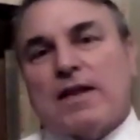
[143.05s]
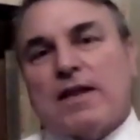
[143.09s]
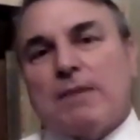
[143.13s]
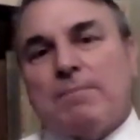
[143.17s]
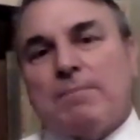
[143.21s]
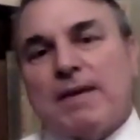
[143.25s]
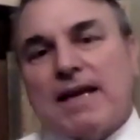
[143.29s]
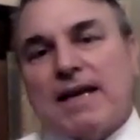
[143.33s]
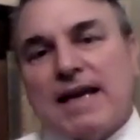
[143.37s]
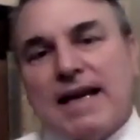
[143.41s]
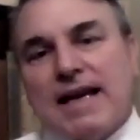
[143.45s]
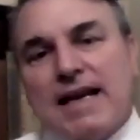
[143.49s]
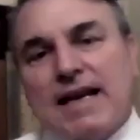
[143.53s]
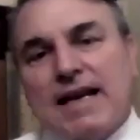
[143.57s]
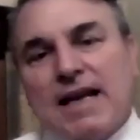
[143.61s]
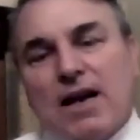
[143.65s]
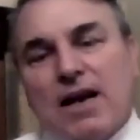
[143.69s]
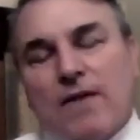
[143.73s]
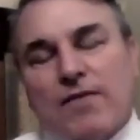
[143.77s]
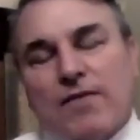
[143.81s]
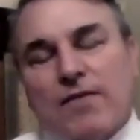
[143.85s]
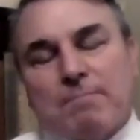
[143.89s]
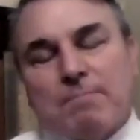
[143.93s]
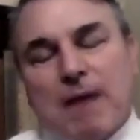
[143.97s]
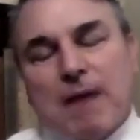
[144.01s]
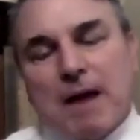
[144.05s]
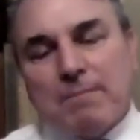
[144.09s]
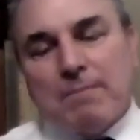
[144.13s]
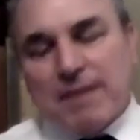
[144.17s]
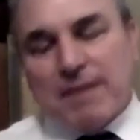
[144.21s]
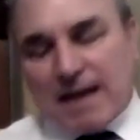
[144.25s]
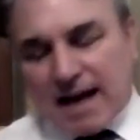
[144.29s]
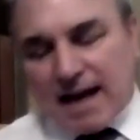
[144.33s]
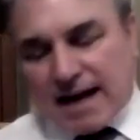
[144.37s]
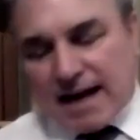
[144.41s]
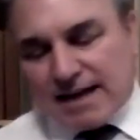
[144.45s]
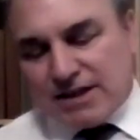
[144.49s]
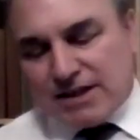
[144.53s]
the beginning of the
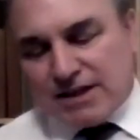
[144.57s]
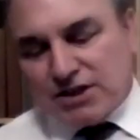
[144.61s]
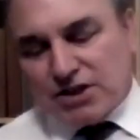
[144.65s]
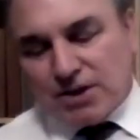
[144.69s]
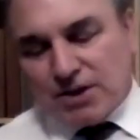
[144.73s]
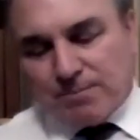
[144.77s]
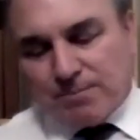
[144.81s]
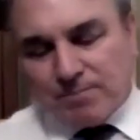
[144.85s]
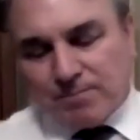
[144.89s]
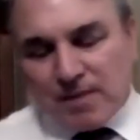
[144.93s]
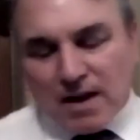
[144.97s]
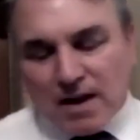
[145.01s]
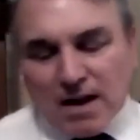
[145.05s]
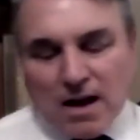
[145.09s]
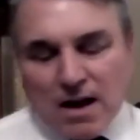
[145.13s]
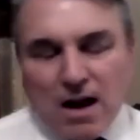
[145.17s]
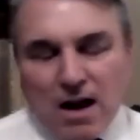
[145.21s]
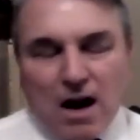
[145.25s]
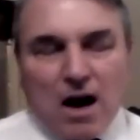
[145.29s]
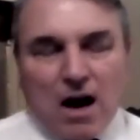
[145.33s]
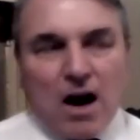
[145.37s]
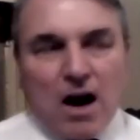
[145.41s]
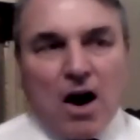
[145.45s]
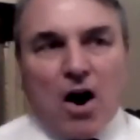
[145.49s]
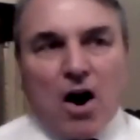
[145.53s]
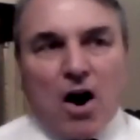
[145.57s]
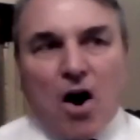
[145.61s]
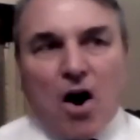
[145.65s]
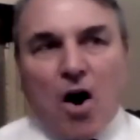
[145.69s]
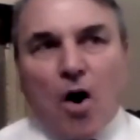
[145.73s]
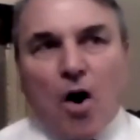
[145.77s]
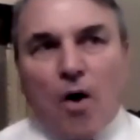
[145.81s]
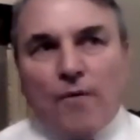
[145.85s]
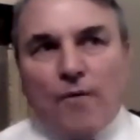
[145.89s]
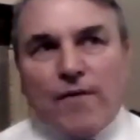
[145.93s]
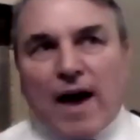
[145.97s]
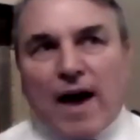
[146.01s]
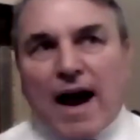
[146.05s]
publication uh,
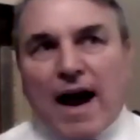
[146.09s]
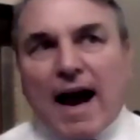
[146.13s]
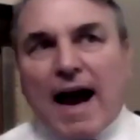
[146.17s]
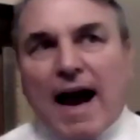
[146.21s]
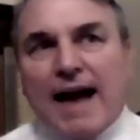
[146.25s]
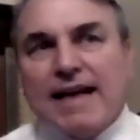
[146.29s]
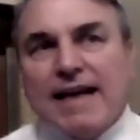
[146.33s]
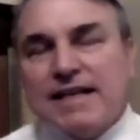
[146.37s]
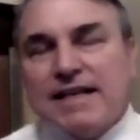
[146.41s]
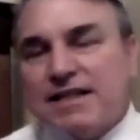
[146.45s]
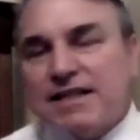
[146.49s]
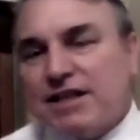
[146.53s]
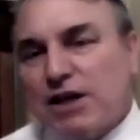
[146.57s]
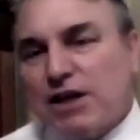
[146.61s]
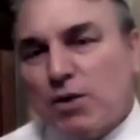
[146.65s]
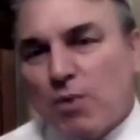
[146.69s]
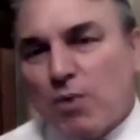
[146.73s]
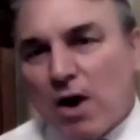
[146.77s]
of H.G.